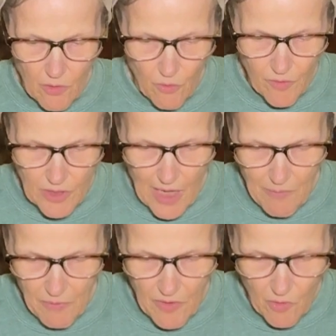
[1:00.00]
over
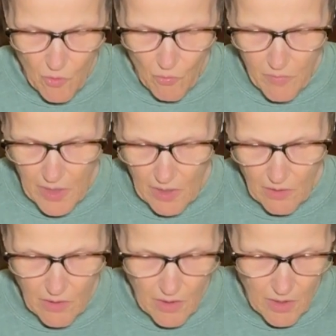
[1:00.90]
top of the
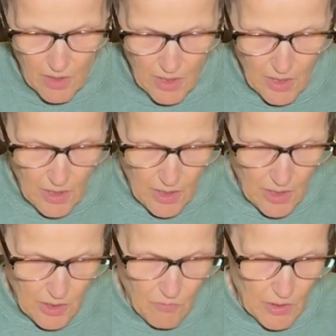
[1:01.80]
oatmeal.
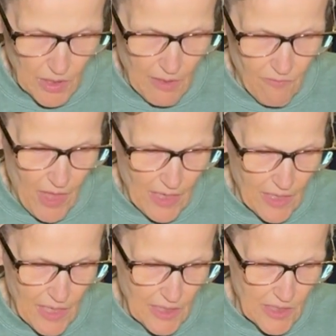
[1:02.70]
And you want to give that a
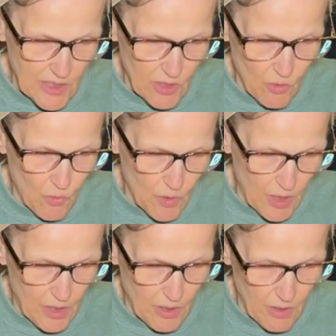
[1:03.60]
nice soak.
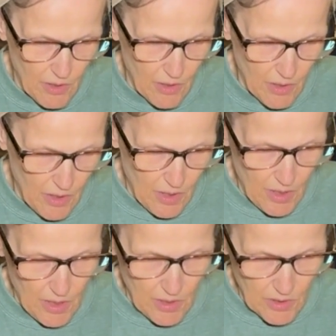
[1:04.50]

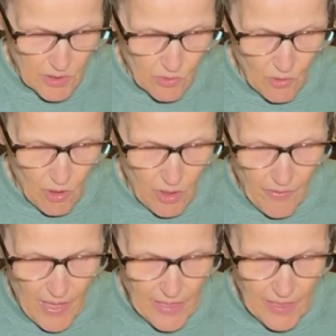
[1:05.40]
Soak all
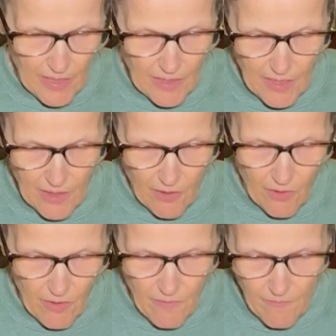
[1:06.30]
that in
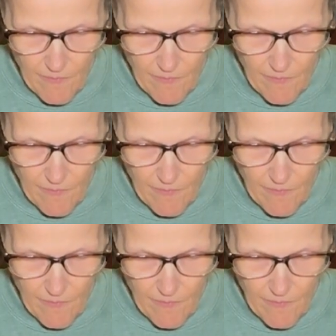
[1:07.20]
there.